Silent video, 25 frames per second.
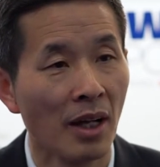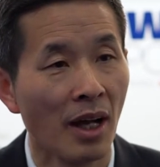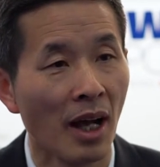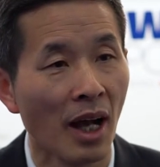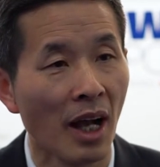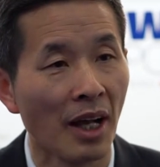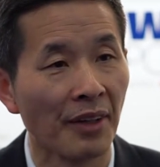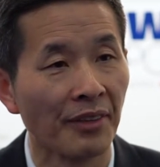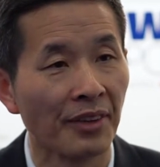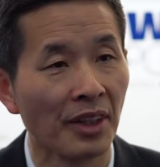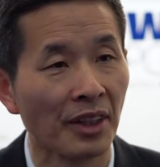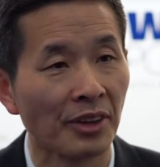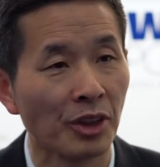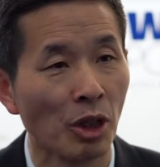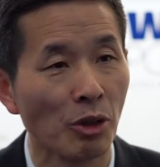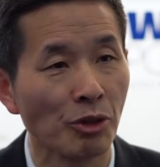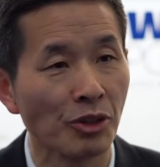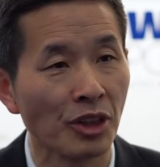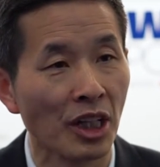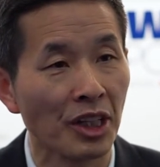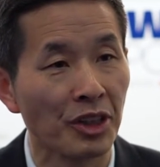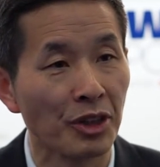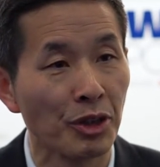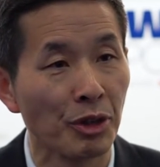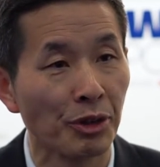and those
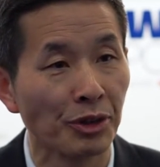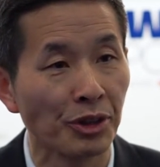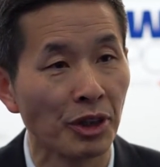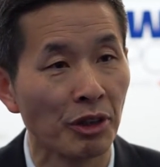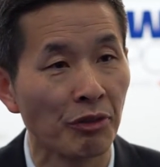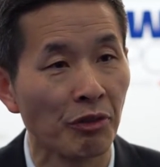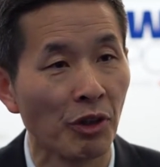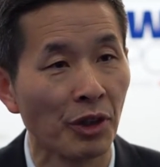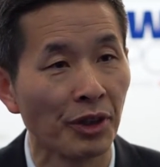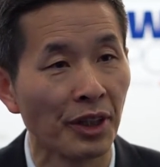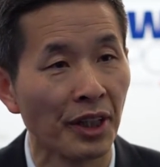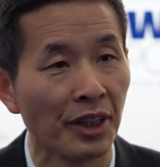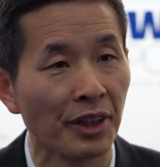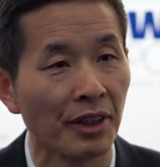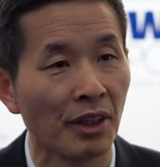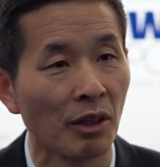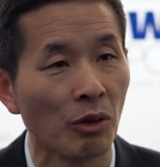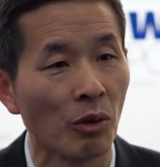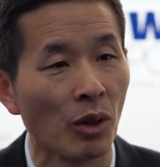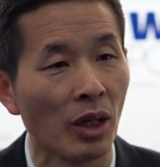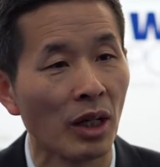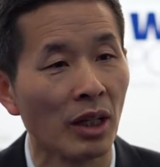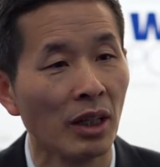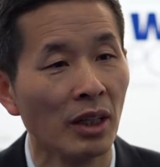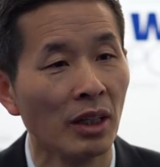are used for, you
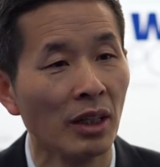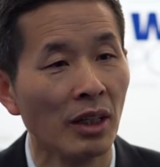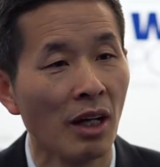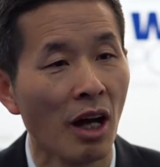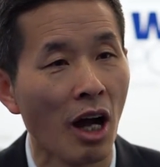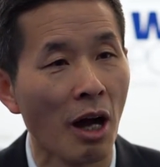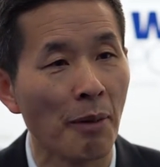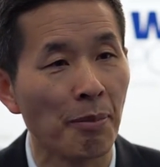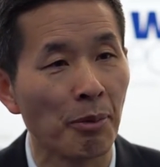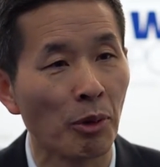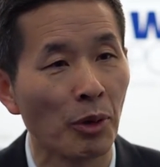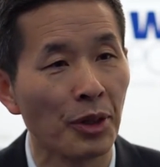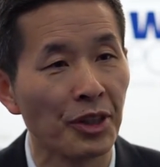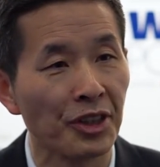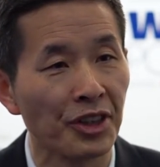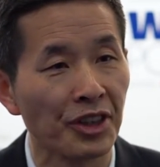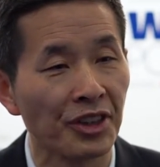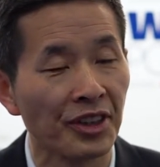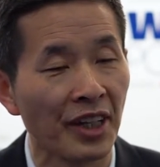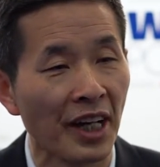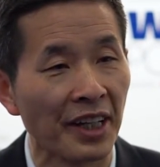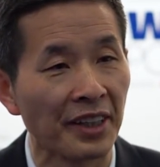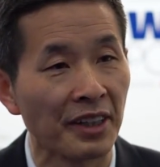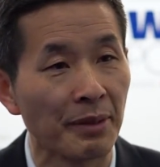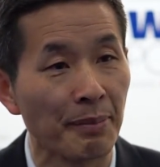know, operation
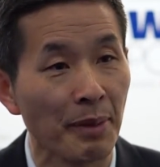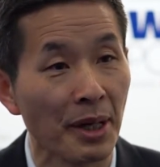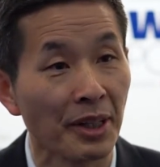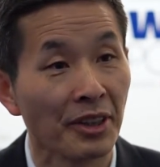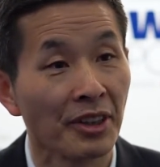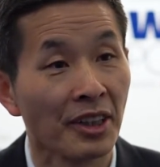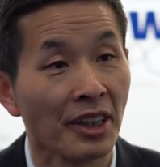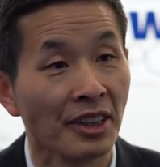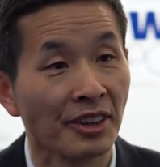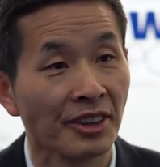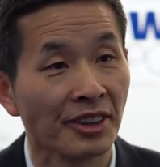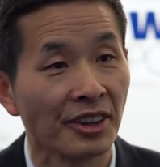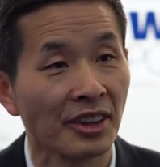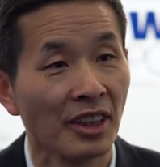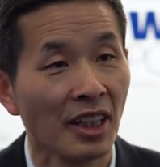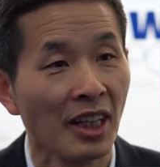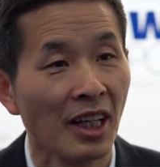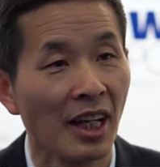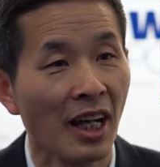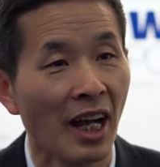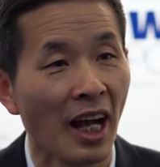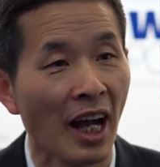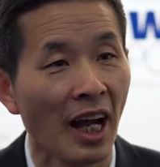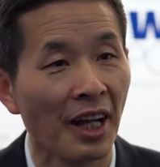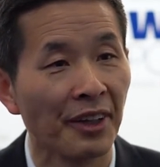and maintenance.
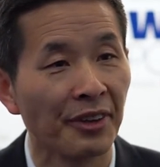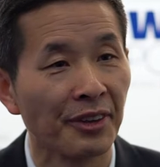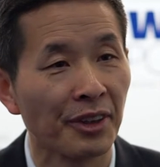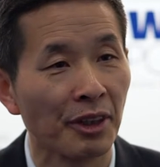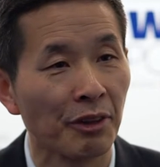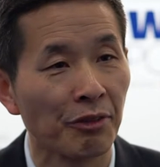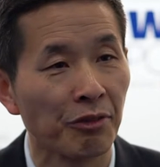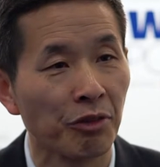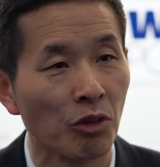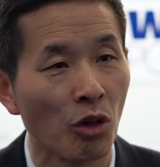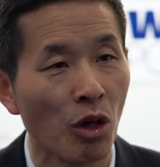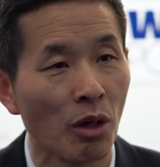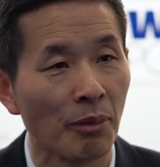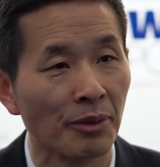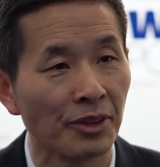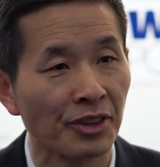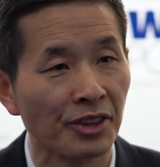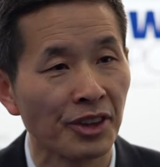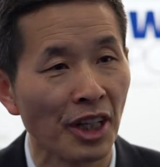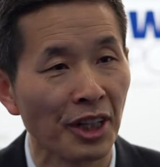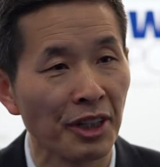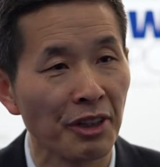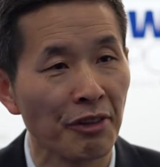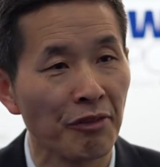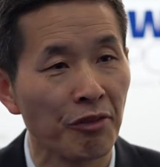And from,
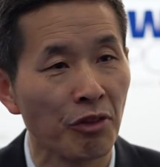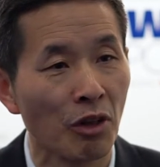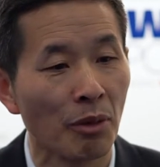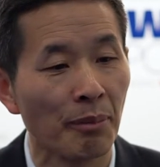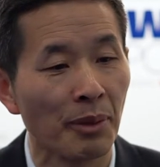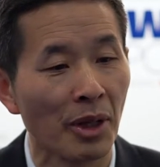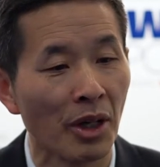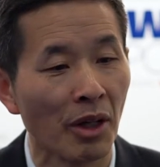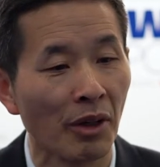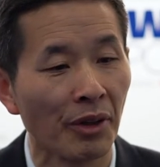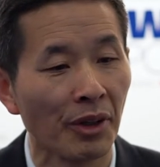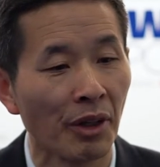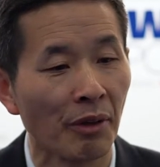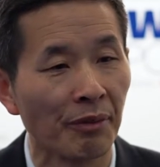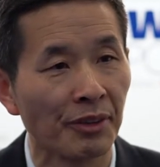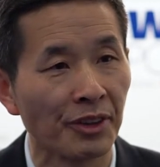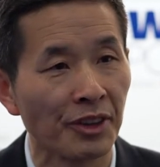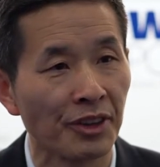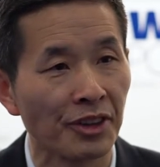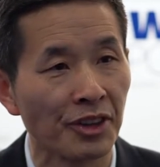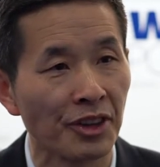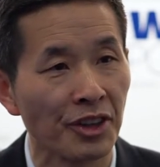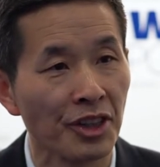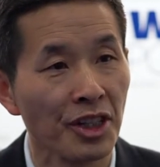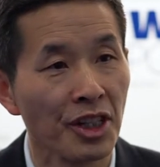starting from early of
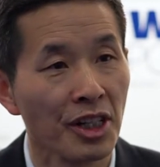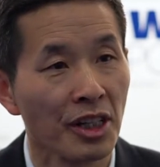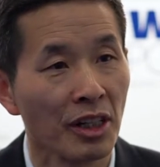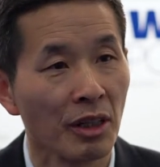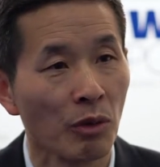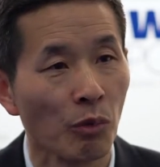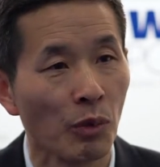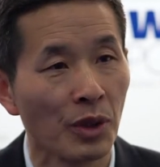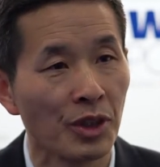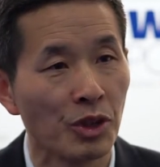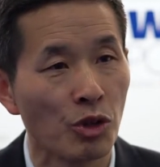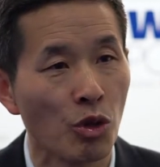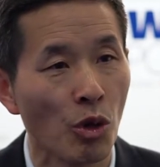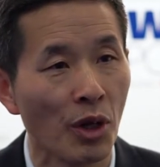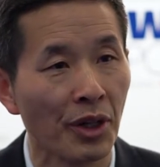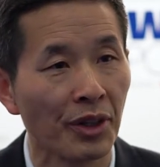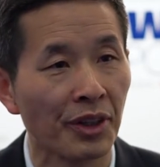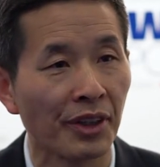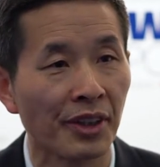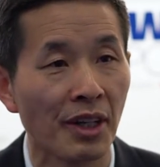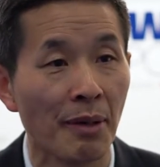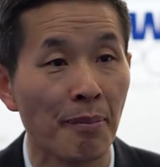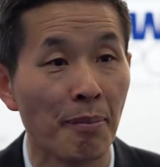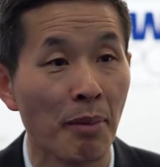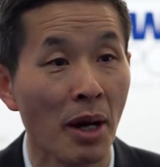this year, we're trying to
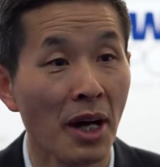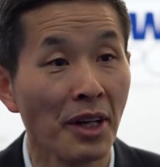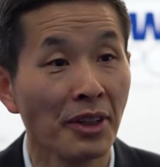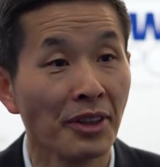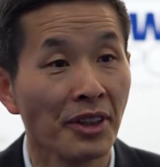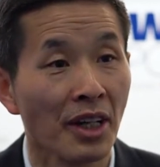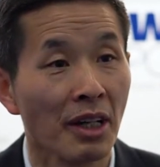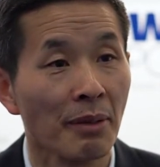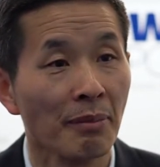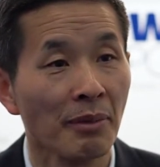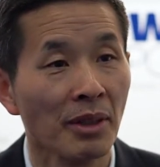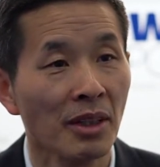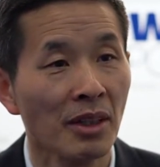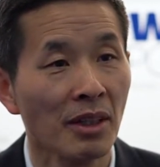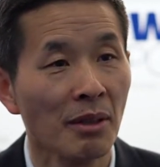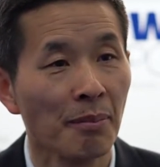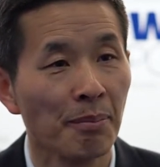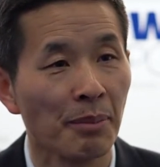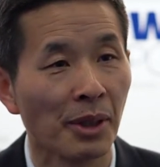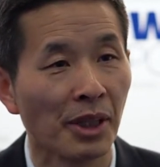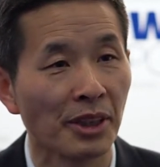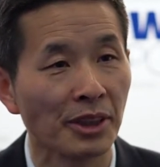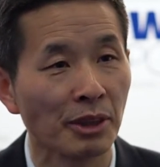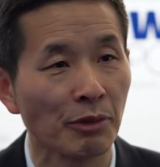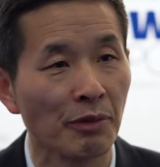combine them
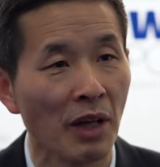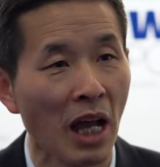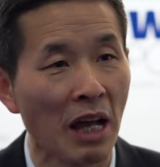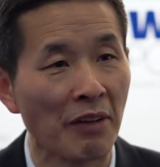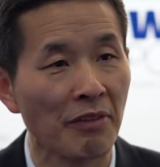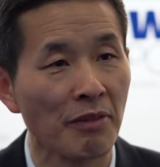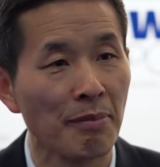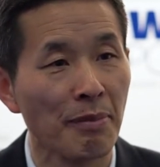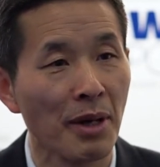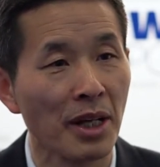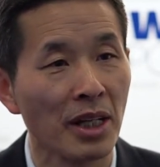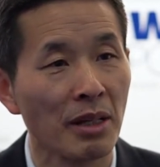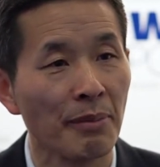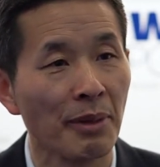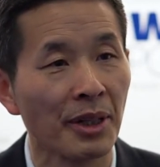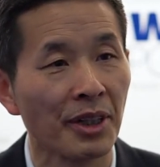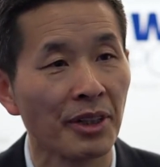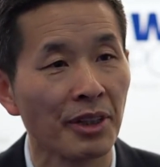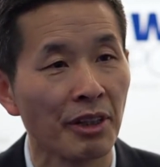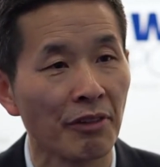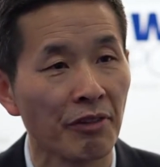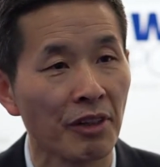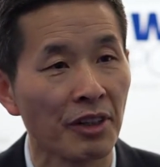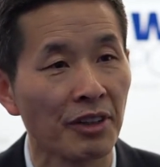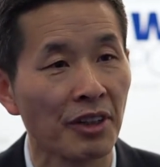because we have many, many
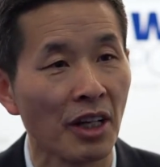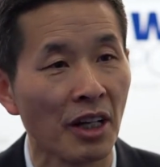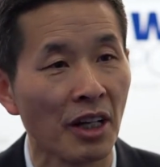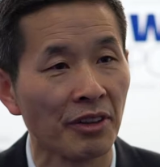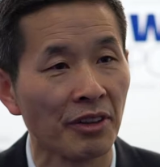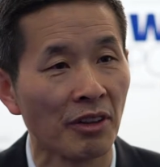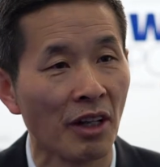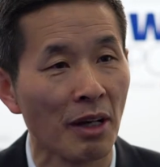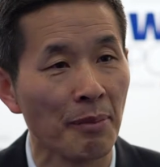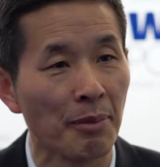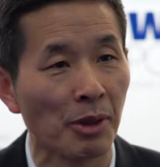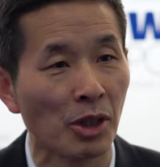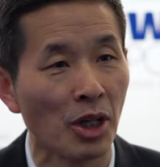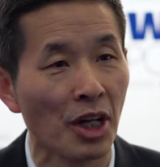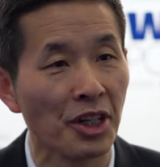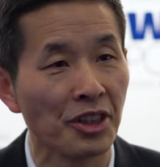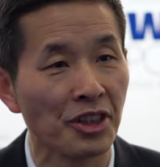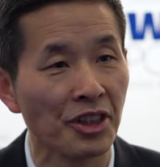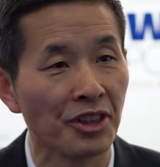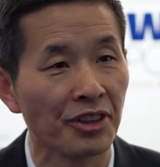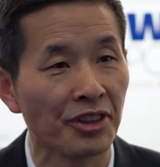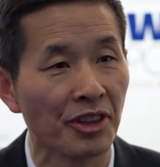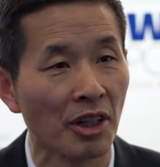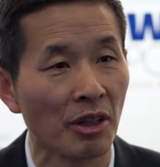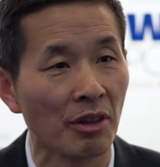different know,
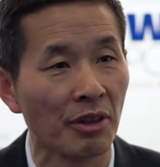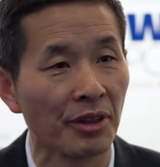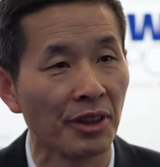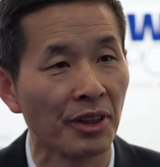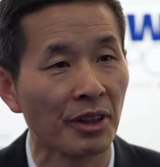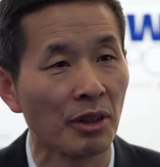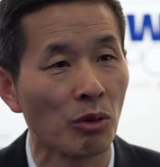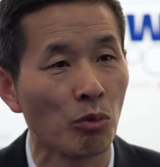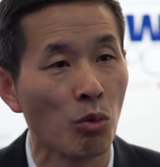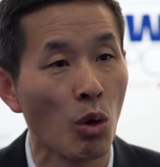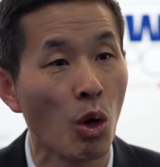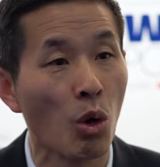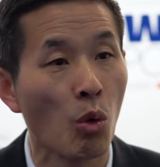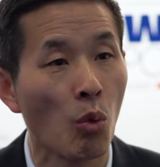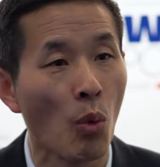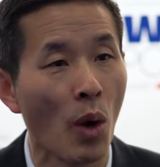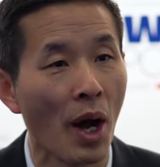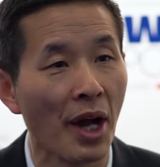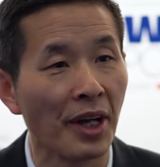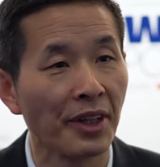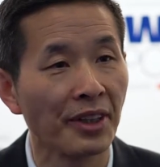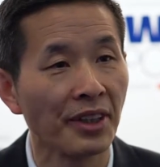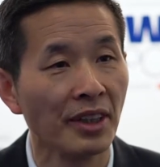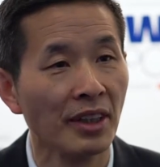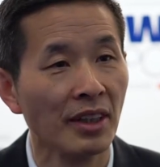applications you know,
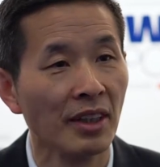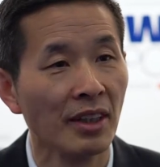worldwide.